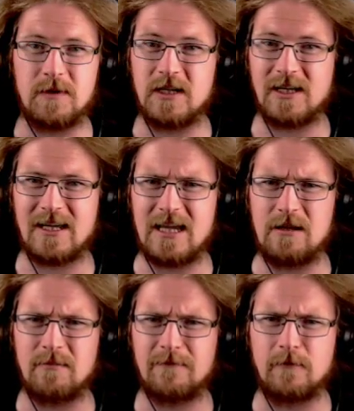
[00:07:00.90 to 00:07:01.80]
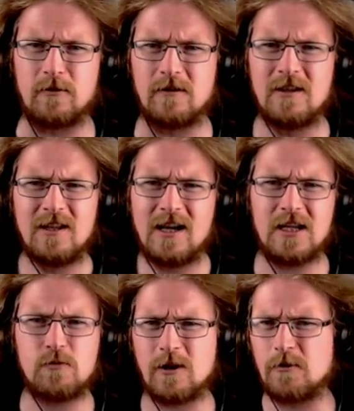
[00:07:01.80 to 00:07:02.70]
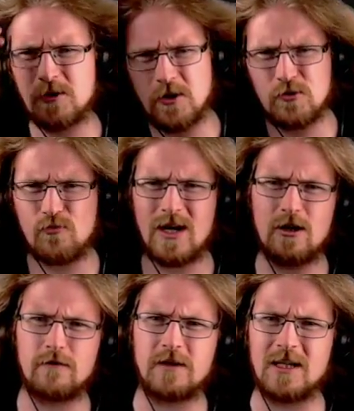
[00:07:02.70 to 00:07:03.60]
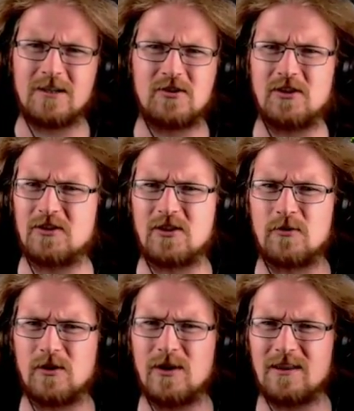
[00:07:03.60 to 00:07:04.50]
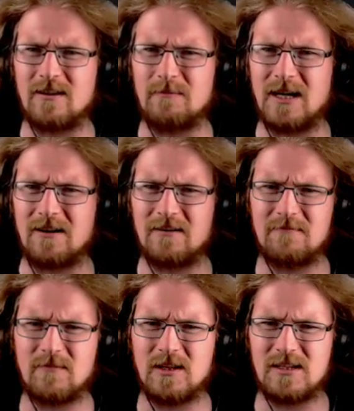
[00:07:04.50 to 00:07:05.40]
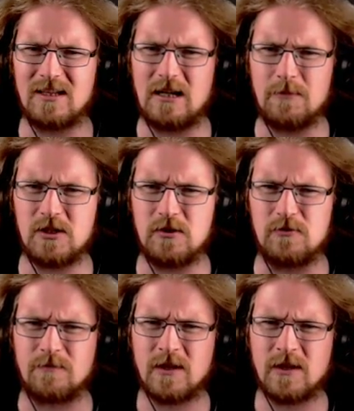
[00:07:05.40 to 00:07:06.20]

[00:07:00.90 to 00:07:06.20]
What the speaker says: in a game before, and it's one of those that goes right over your heads. You just don't know anything about it until it happens to you.